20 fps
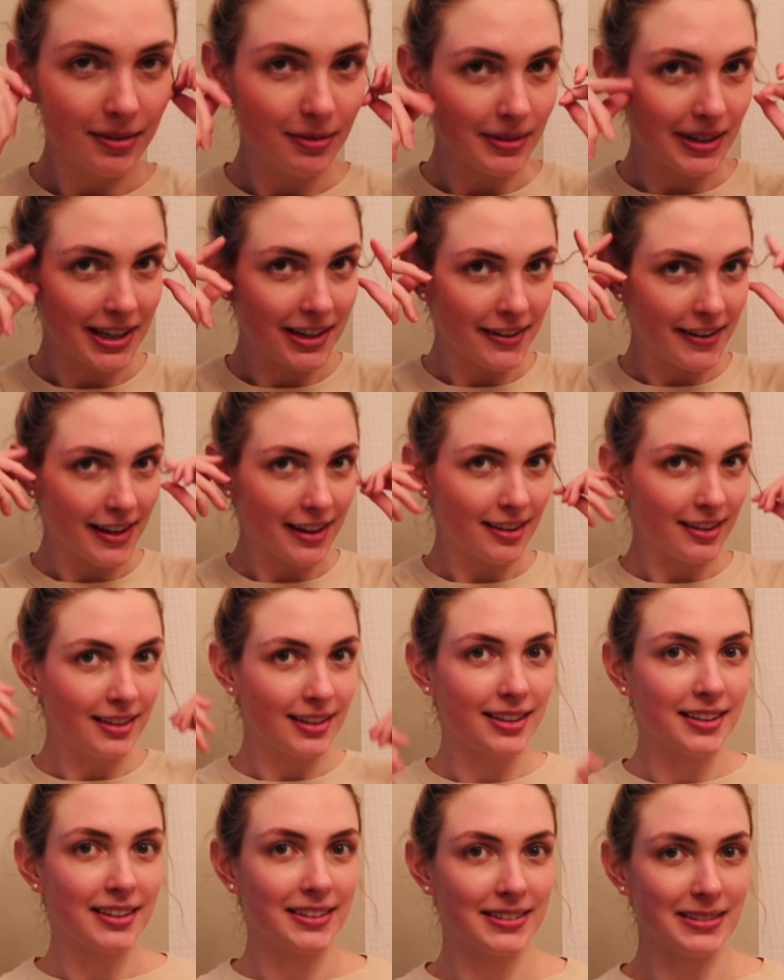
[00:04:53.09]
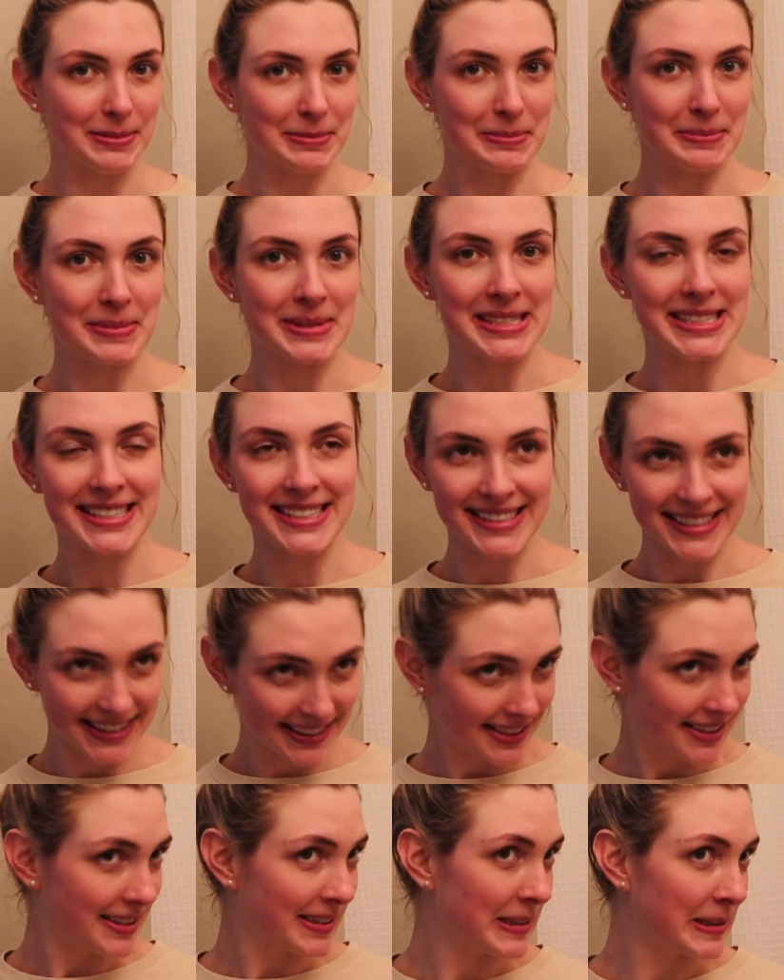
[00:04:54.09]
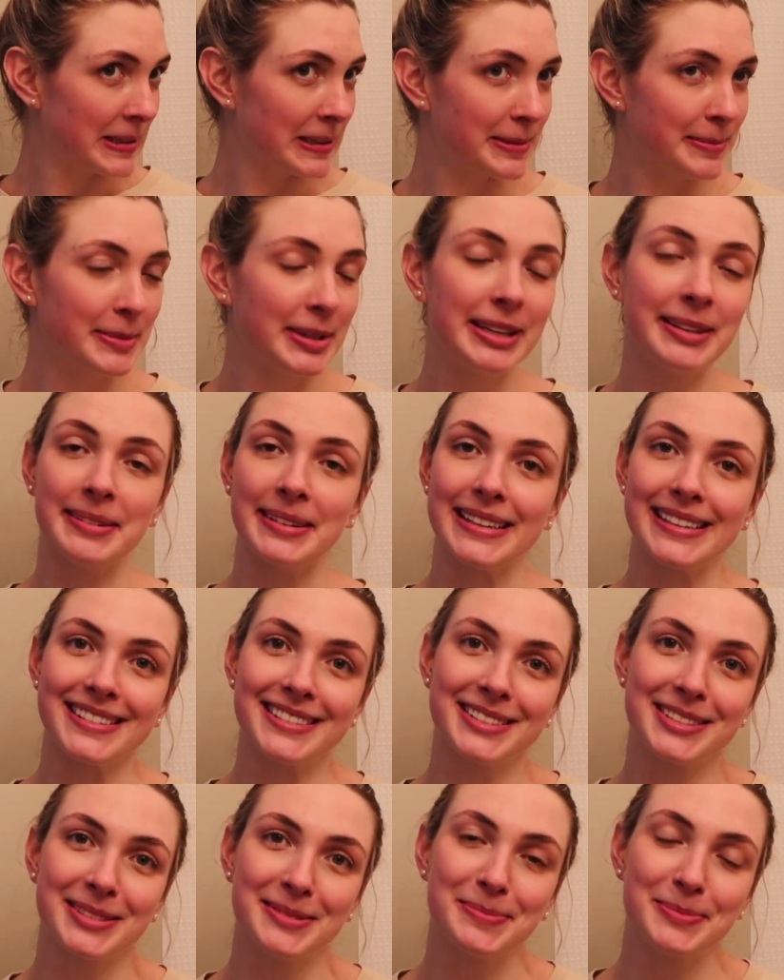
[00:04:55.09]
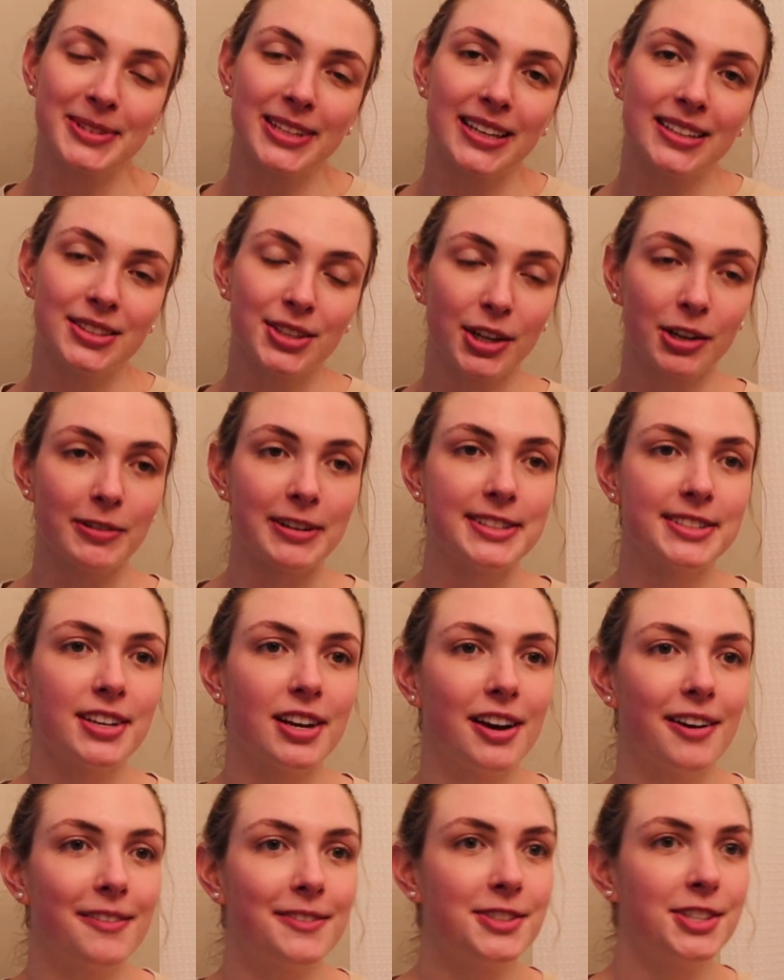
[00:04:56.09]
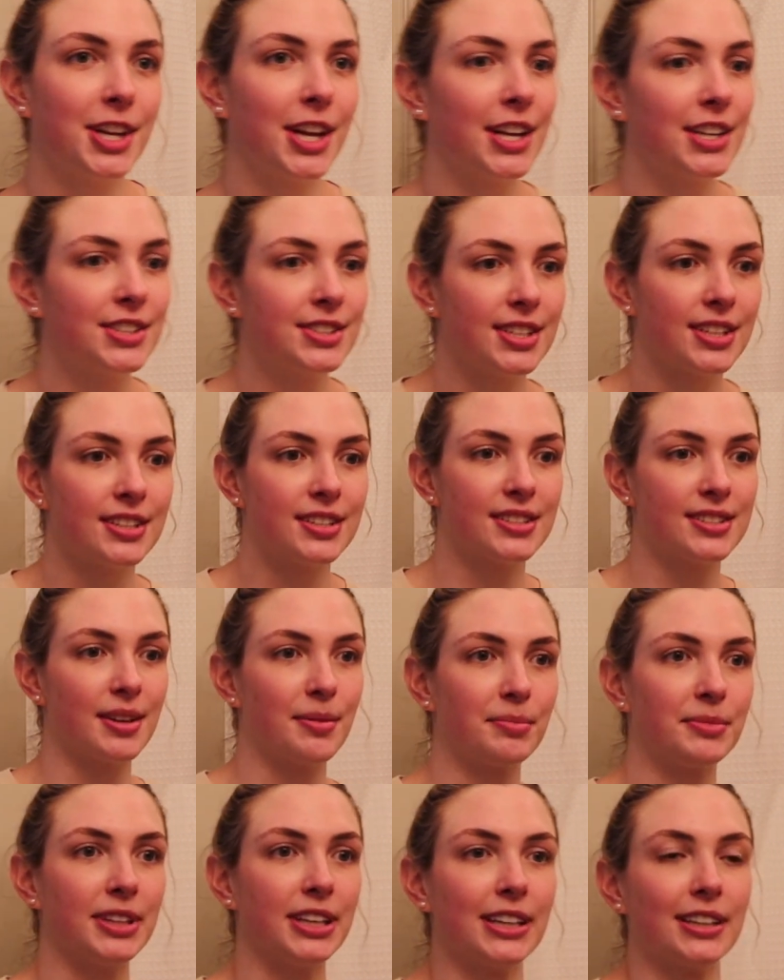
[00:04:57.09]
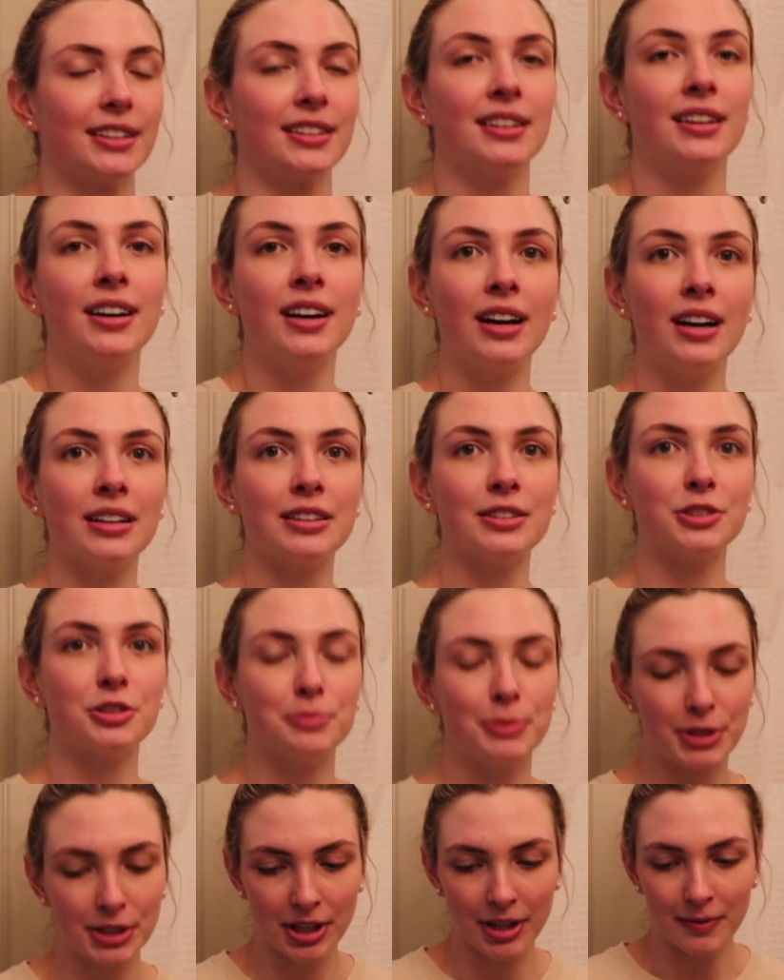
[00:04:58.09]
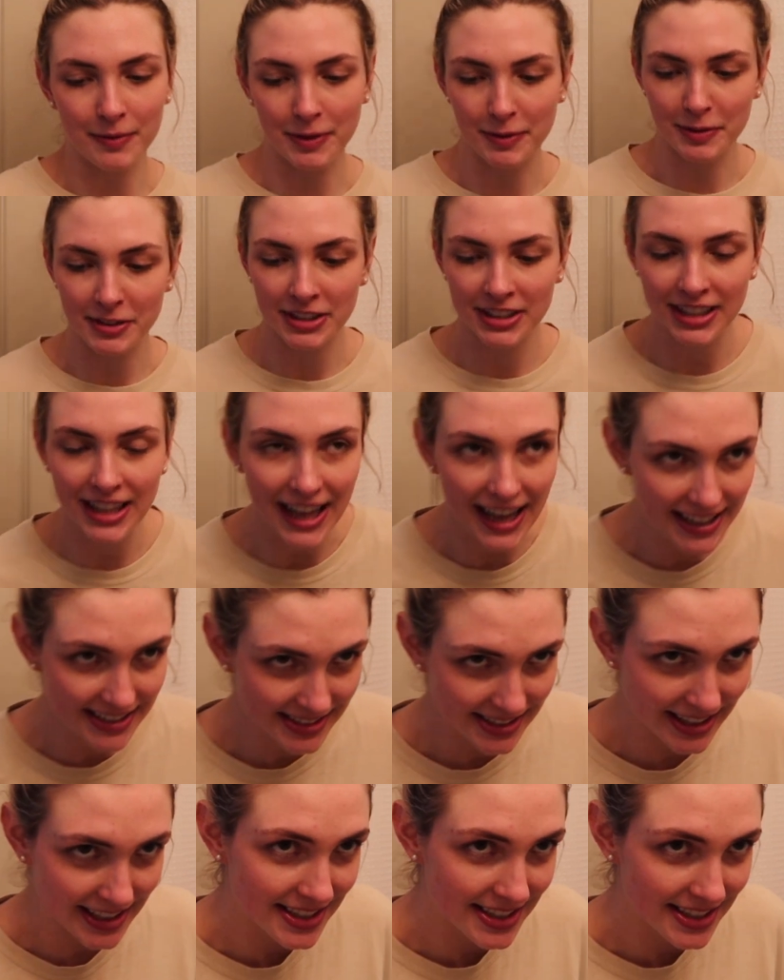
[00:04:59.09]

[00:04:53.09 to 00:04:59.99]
Wow, I look amazing. Um, anyways, I took a rinse off, changed into something a little more comfy for class.